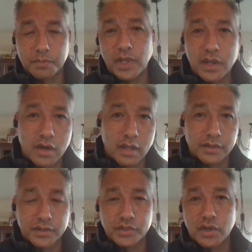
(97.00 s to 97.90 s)
play callers.
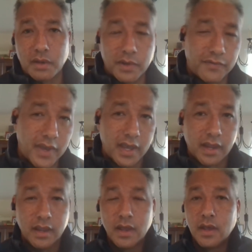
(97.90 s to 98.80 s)
They're Sean McVay.
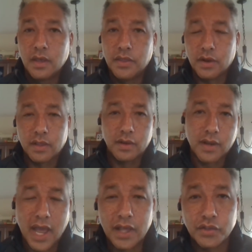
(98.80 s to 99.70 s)
They're
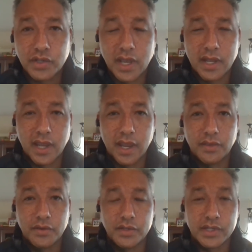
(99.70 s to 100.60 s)
Kyle Shanahan.
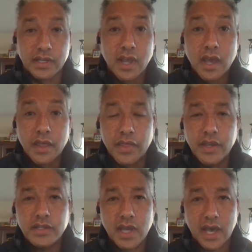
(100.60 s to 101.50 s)
They're this guy.
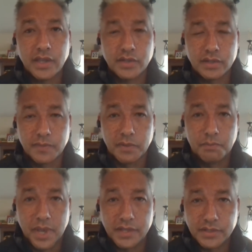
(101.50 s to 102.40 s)
These guys are some of the
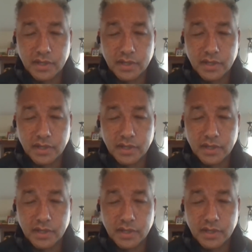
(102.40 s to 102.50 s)
best